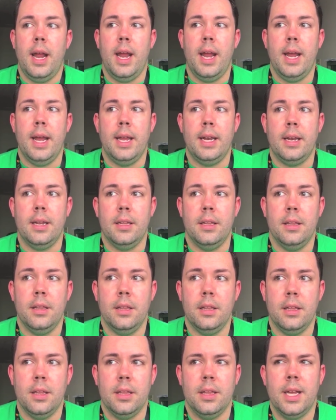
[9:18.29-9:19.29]
And
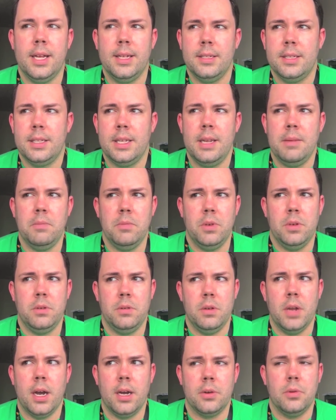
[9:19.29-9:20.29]
that seemed
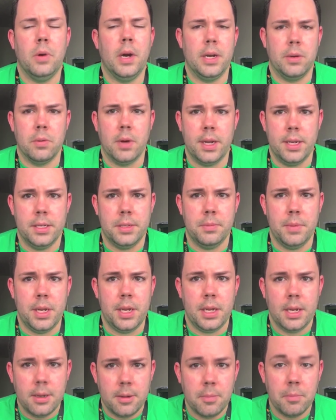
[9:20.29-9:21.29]
not quite right to
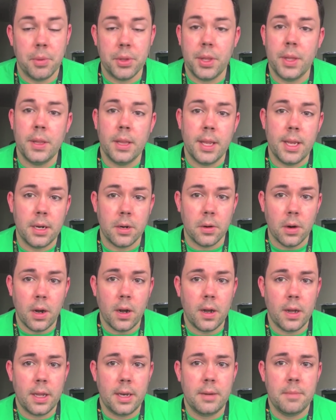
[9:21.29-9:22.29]
me. But then later
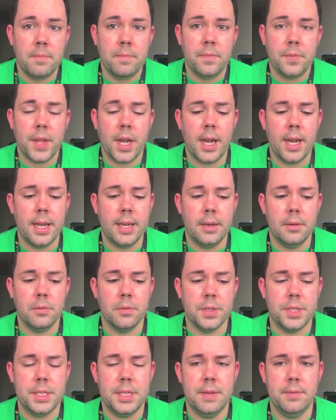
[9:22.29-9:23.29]
on, I
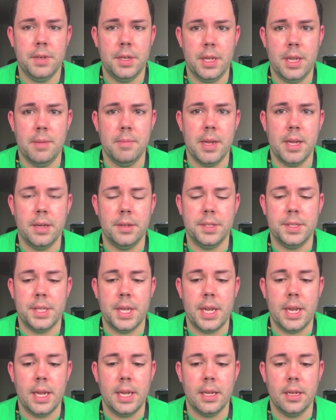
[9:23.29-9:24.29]
received an email
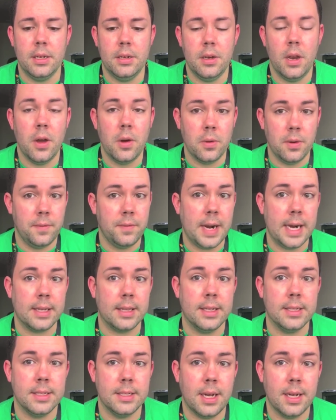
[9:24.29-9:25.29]
saying, no, in fact,
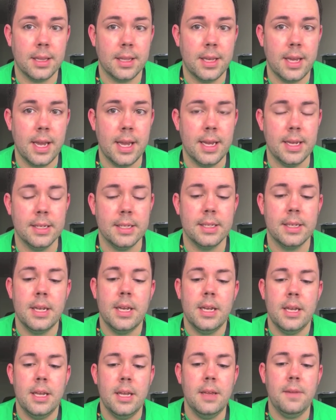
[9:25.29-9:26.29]
that's not the case.
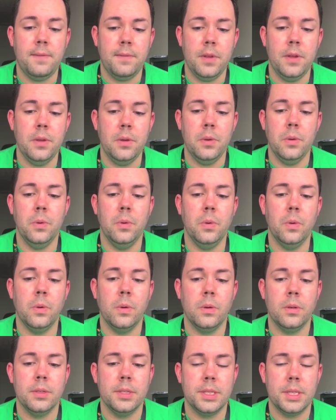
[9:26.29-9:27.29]
If you
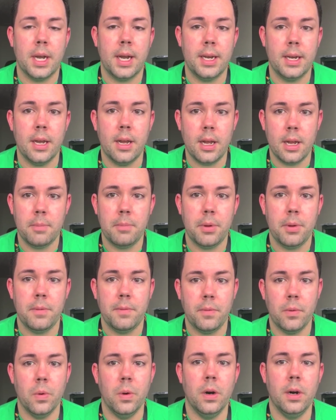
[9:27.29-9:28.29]
sign up
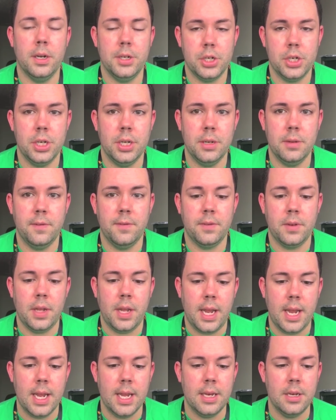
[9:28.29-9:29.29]
for a shift
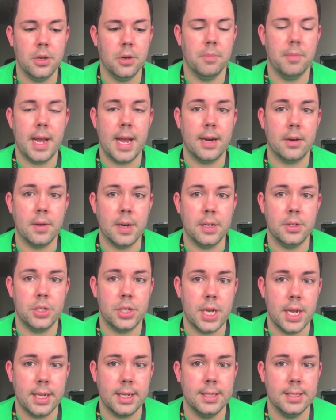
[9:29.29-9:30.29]
and your background
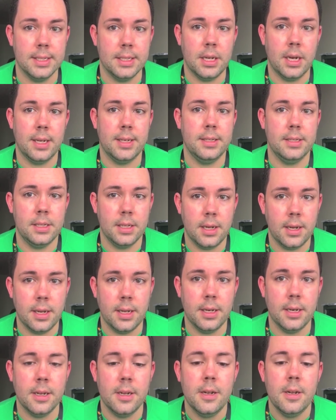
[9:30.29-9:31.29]
check is not
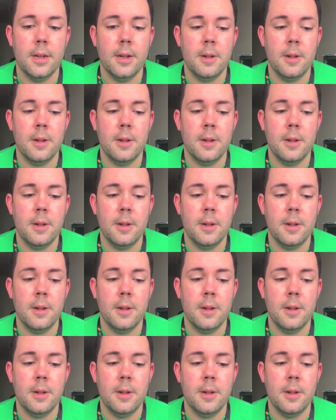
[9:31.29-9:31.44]
done,